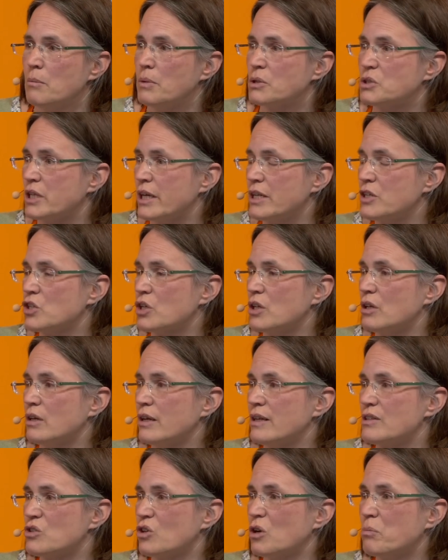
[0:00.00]
potential,
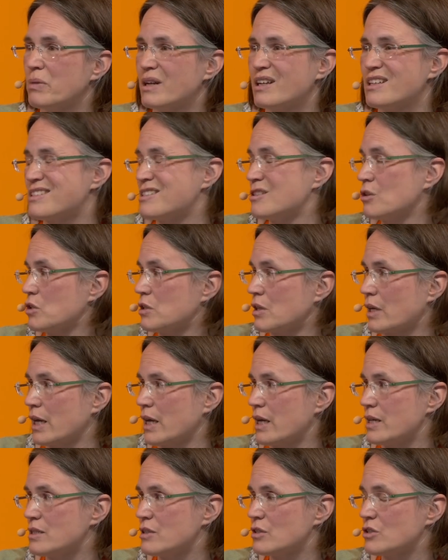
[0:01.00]
and so on, but it's not the
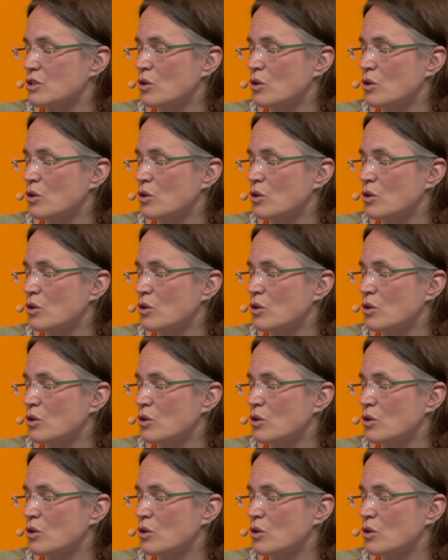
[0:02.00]
case.